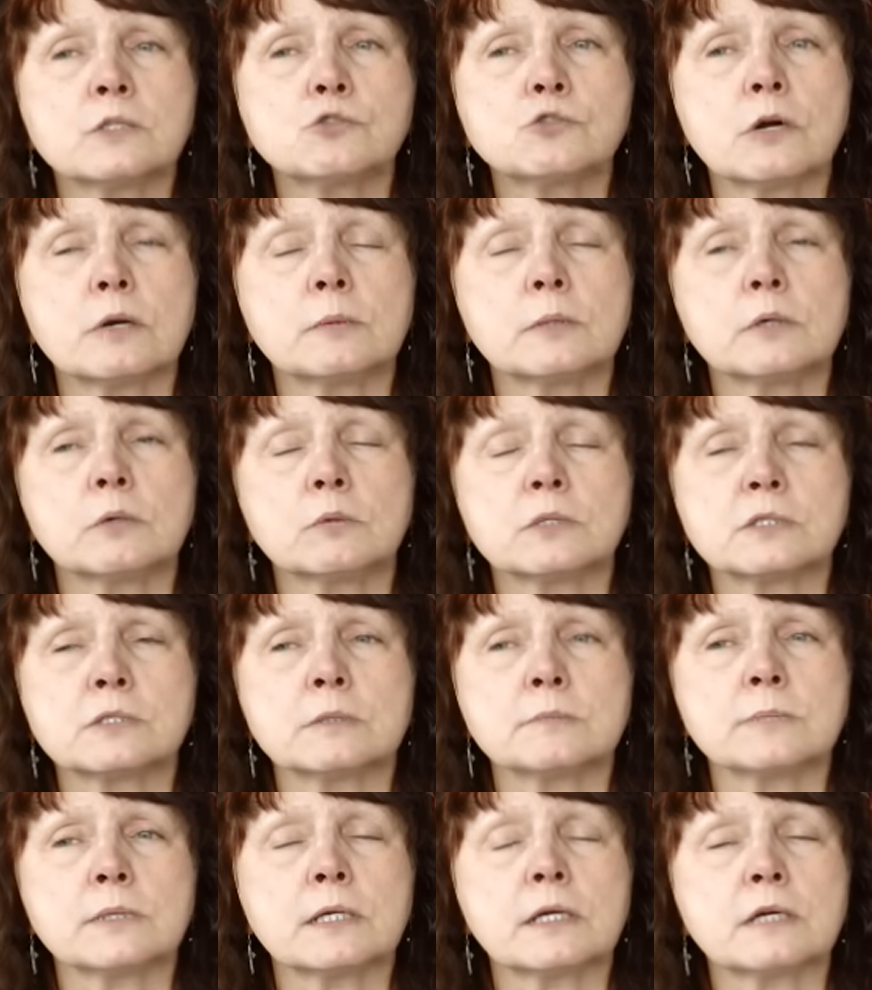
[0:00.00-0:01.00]
trouble with
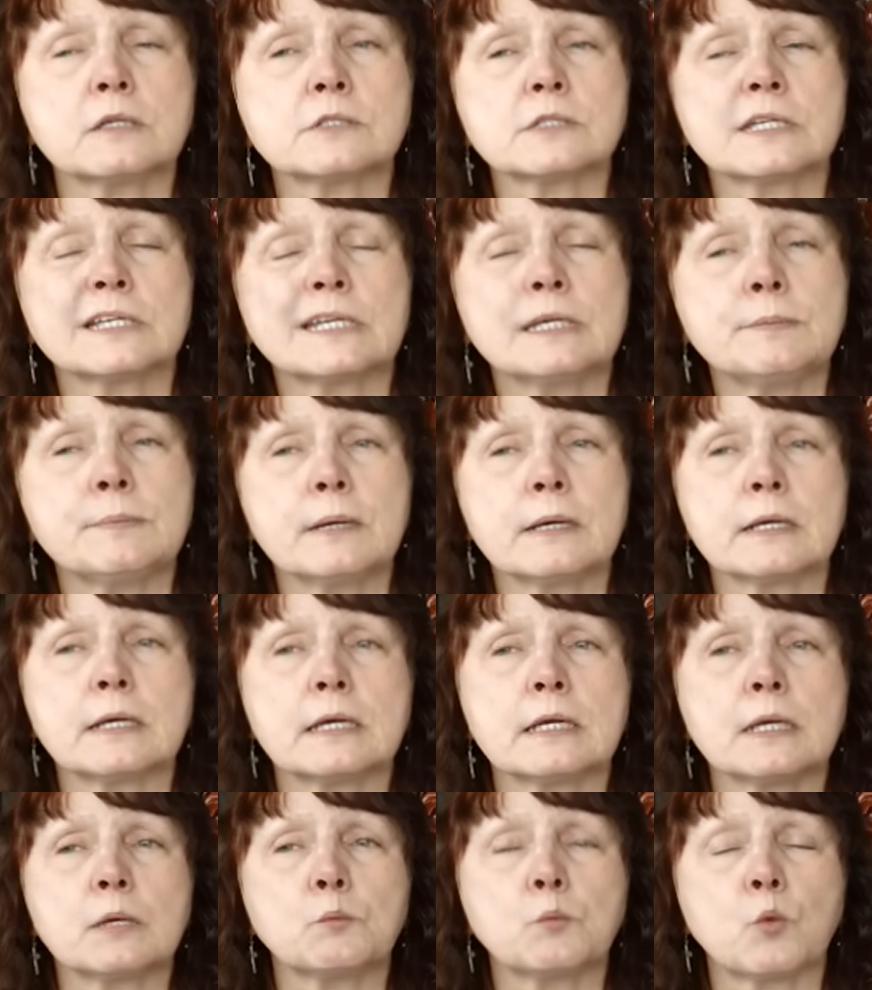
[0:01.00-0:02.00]
something else, and I keep on
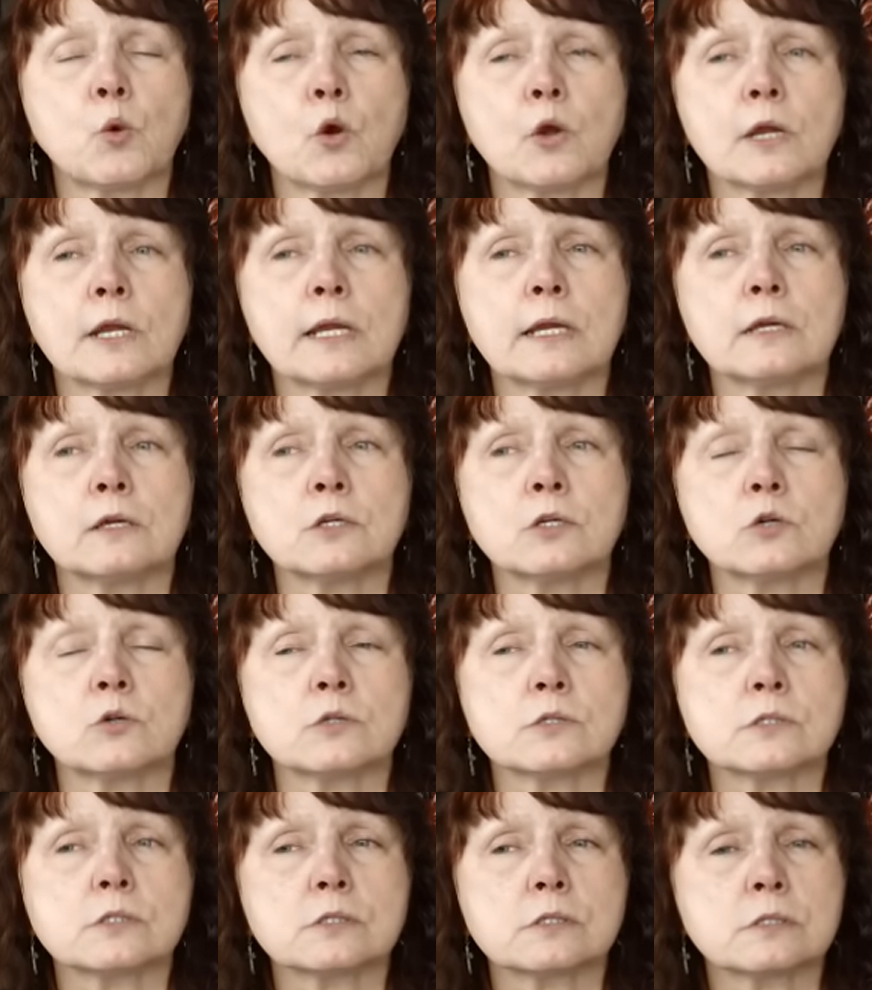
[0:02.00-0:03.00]
getting warning
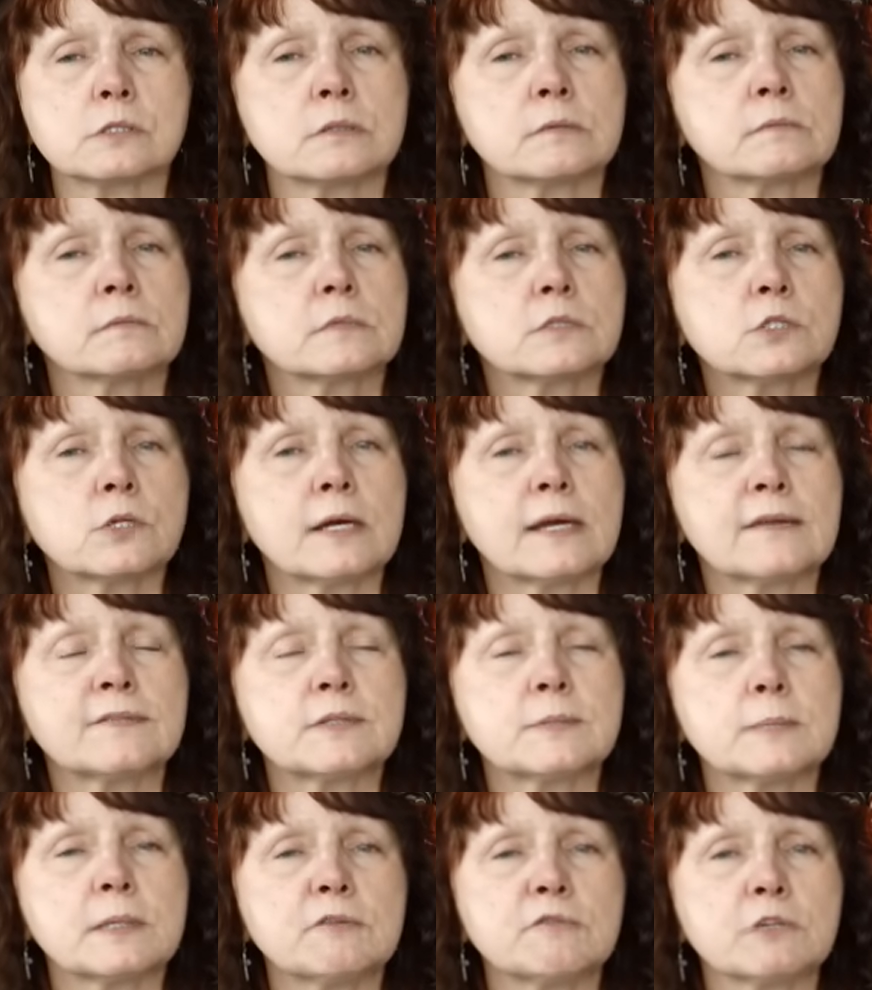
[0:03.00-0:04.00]
notices. So I have
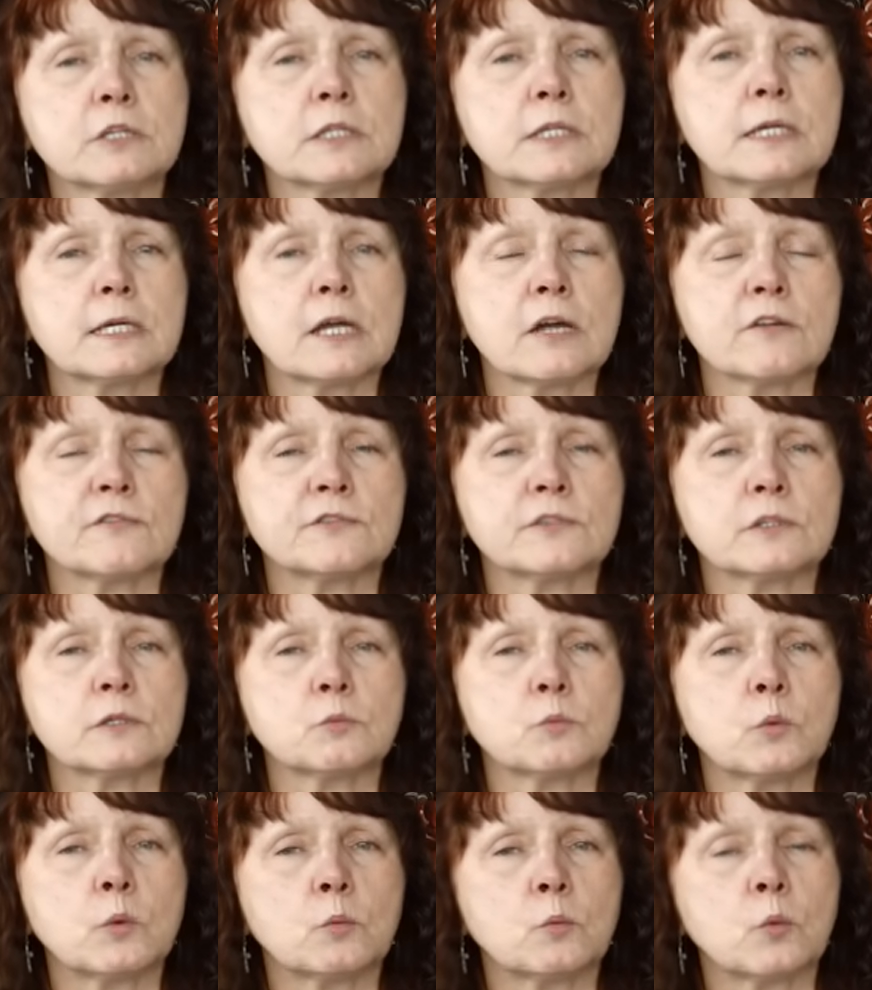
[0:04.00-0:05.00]
to be really
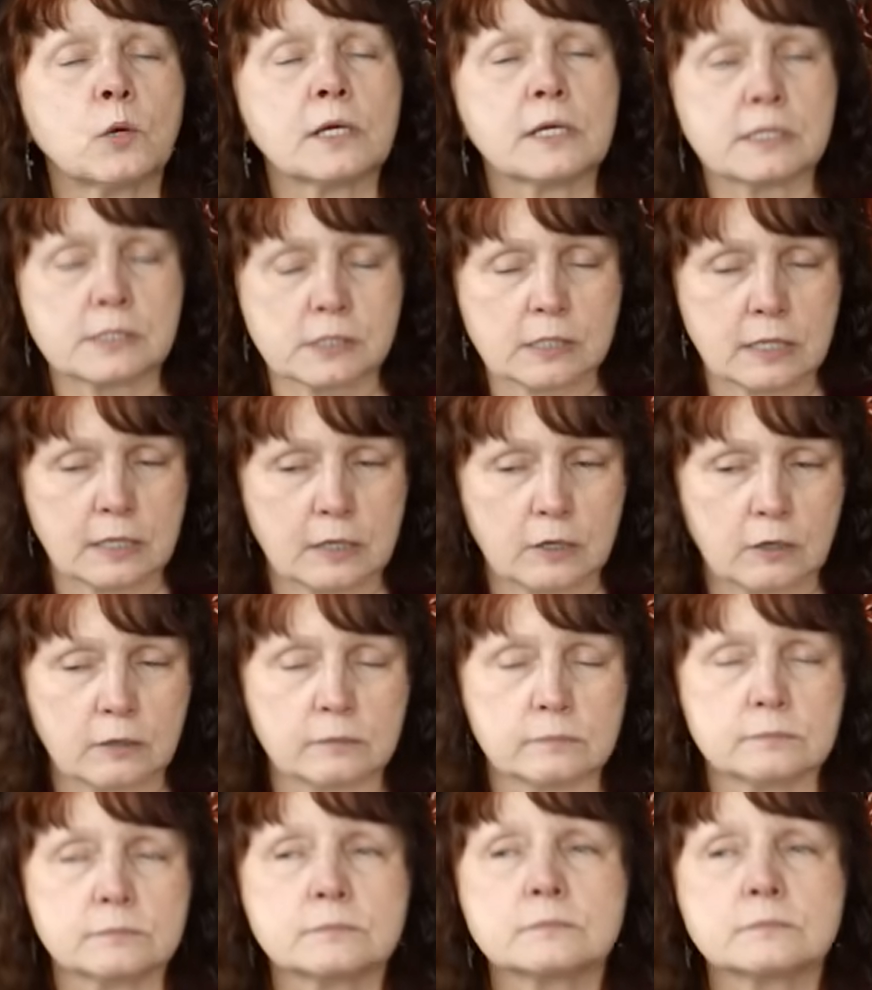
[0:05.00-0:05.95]
careful what I say here.